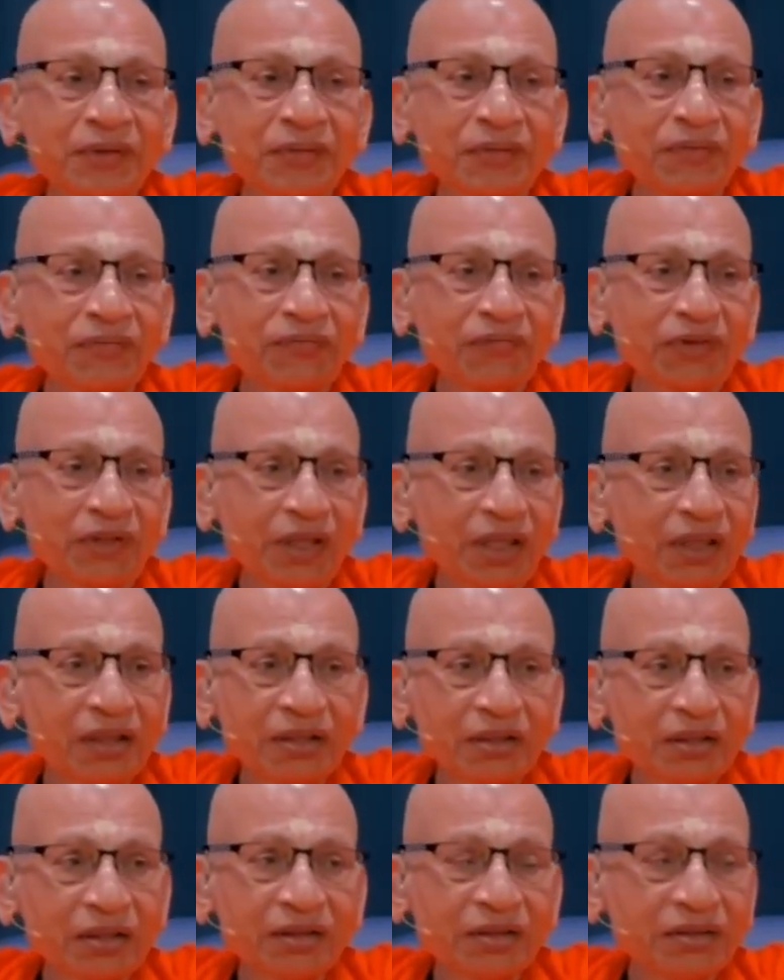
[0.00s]

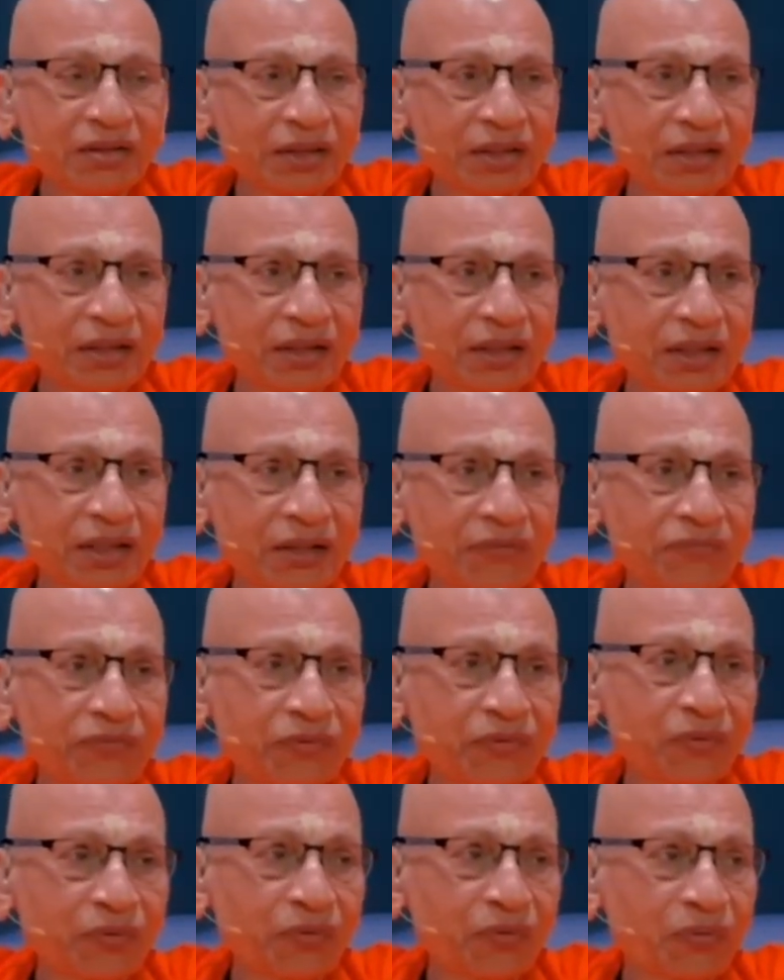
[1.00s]
Vedantins say that if
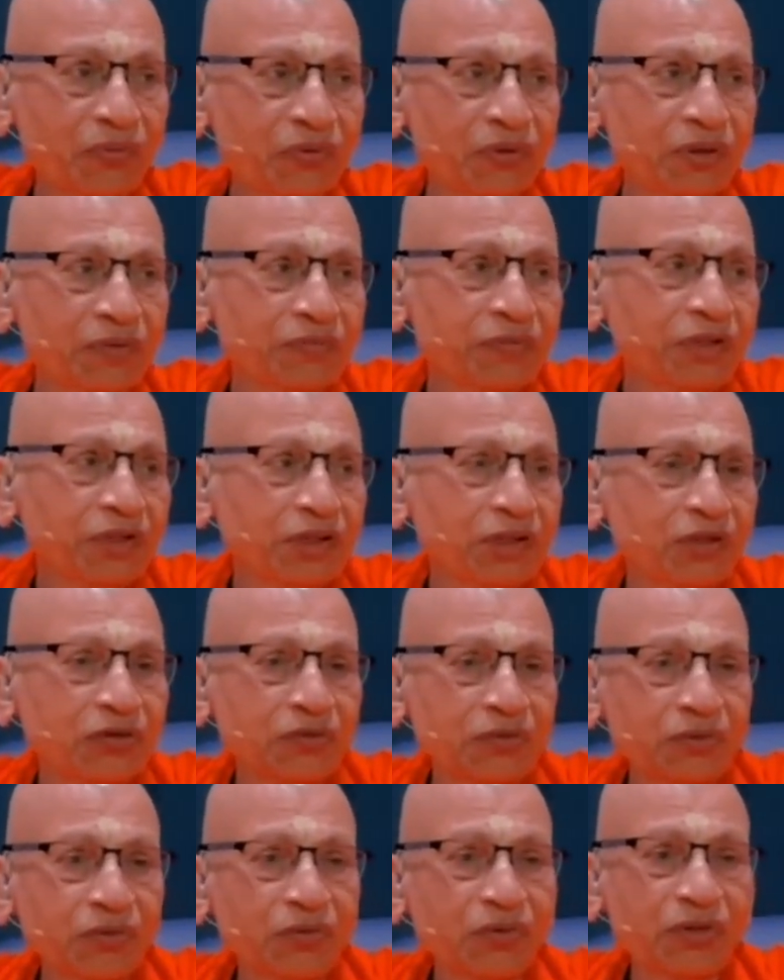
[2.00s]
you don't do something, there
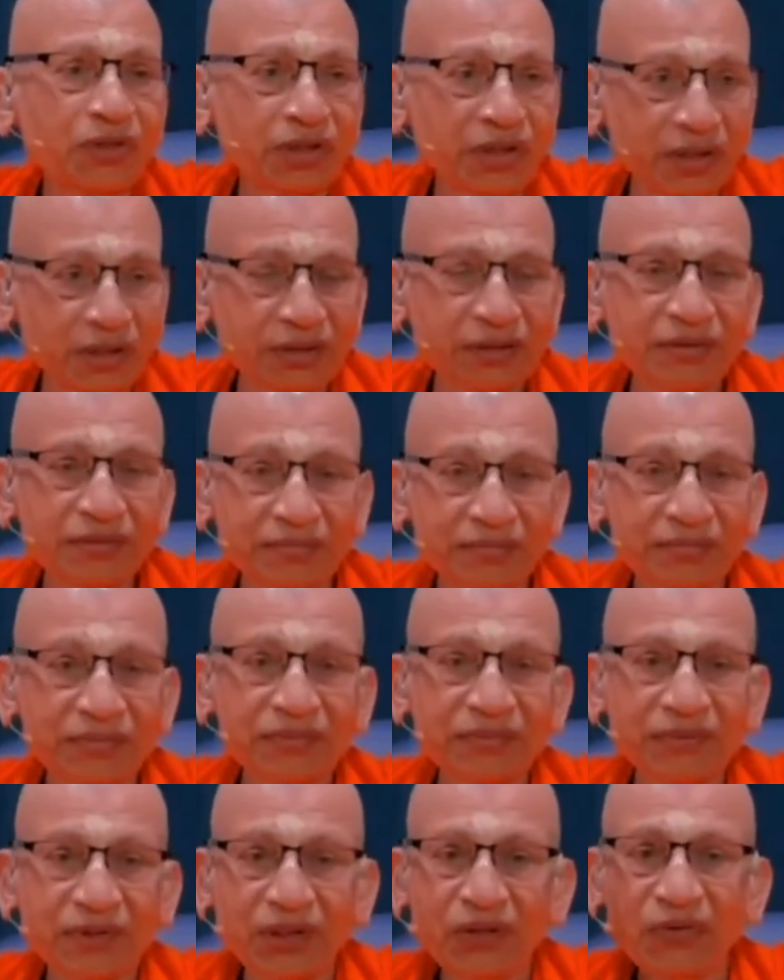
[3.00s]
should be no result,
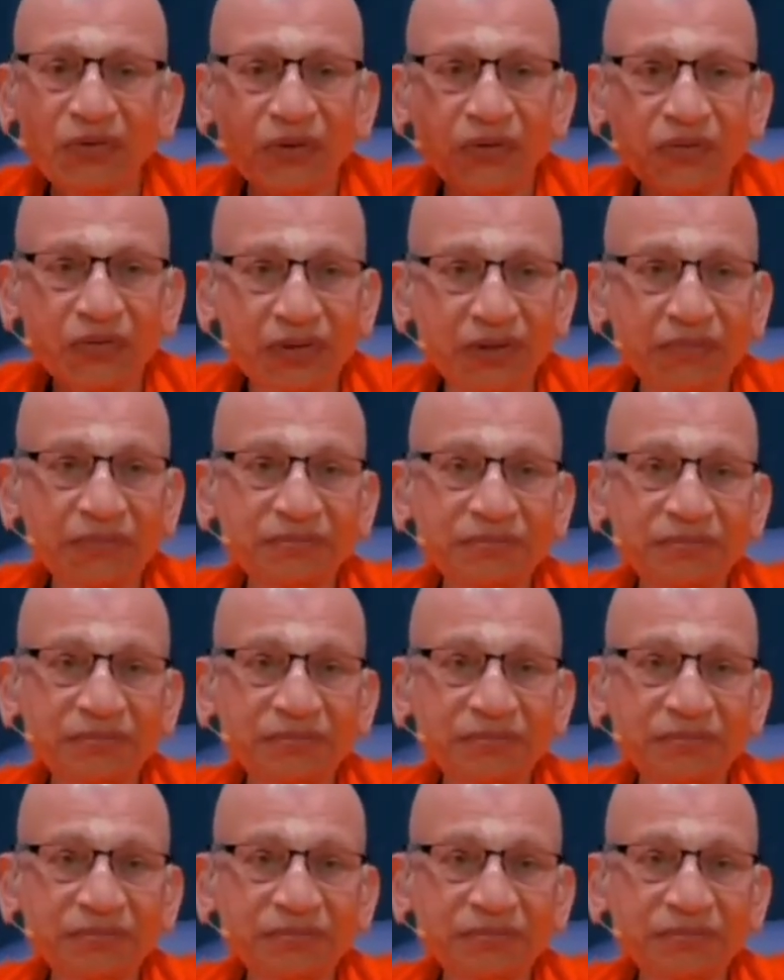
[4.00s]
no outcome.